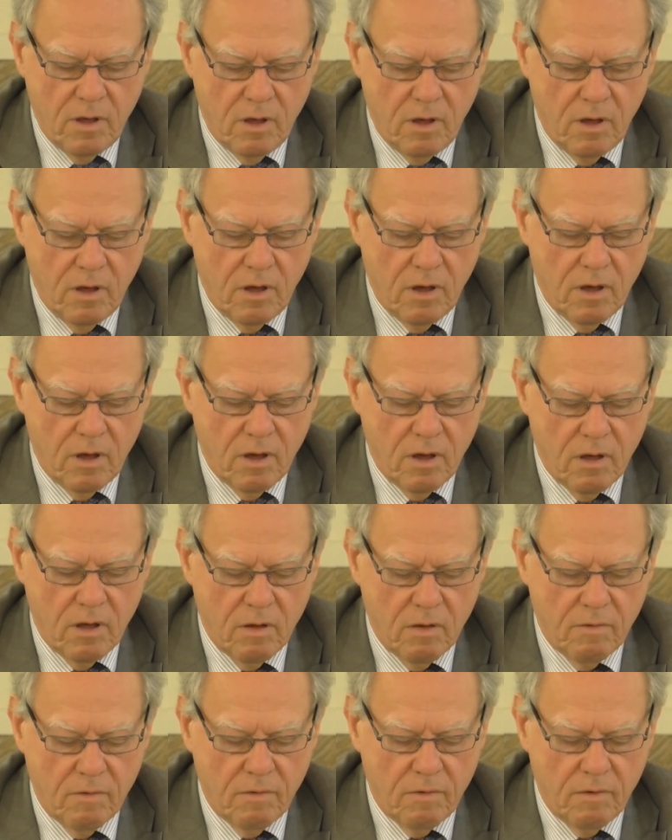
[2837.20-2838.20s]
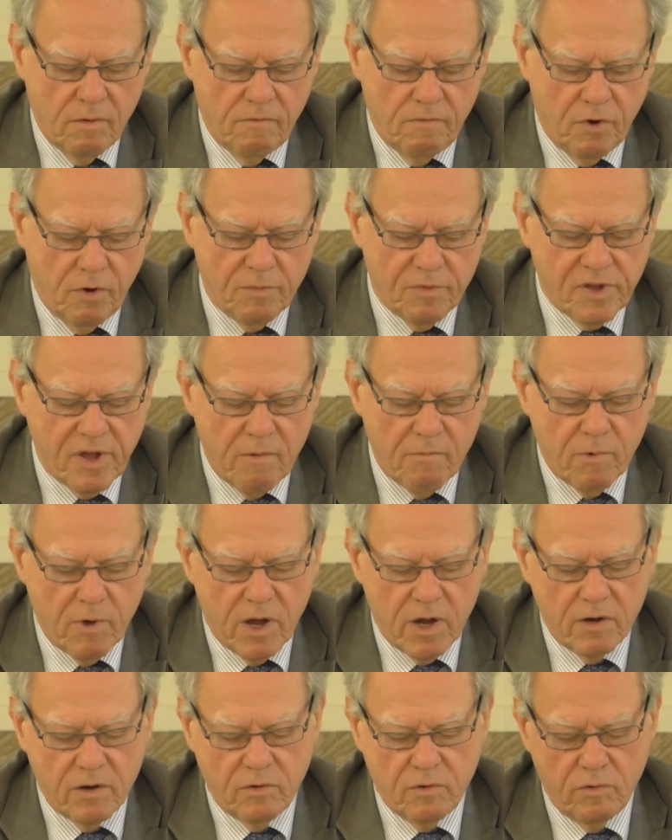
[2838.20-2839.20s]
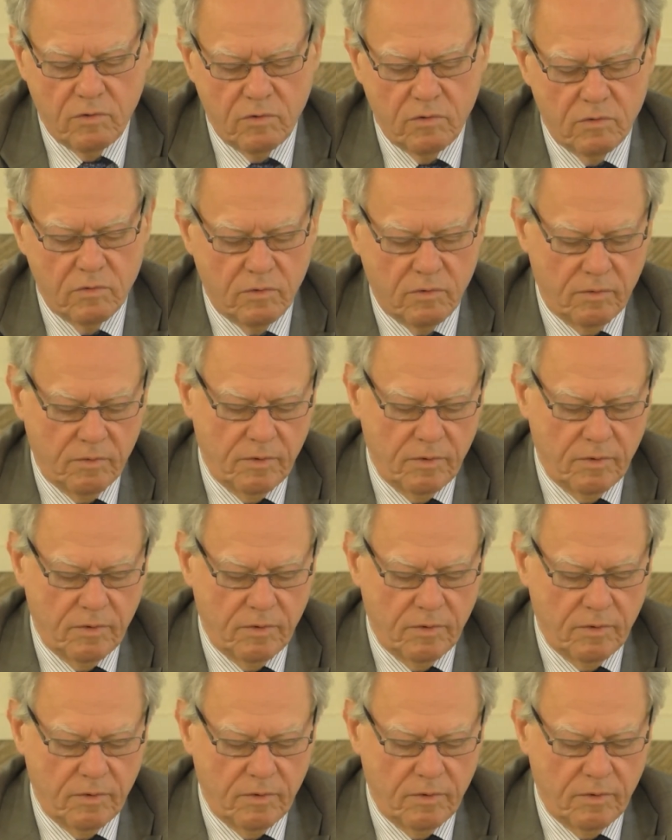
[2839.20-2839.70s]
from someone who